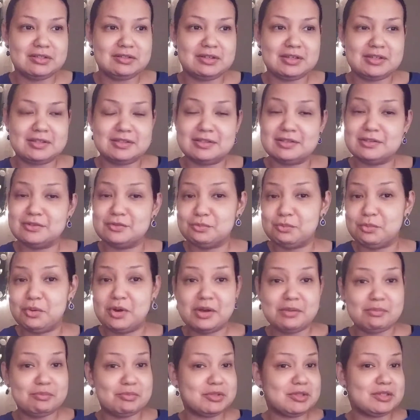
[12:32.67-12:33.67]
because there's
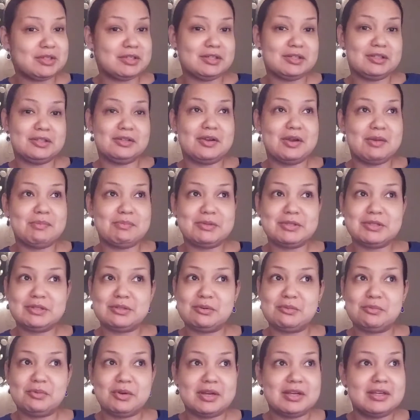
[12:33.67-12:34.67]
one particular
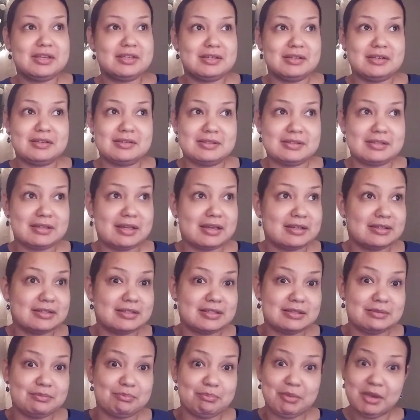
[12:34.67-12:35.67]
episode where he is like
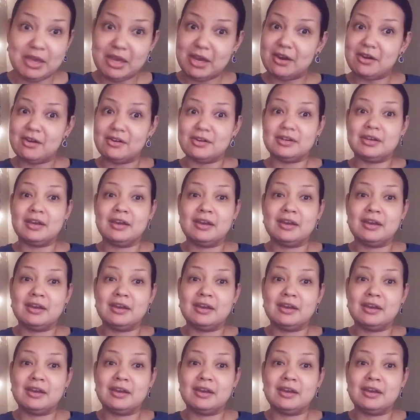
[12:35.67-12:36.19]
speared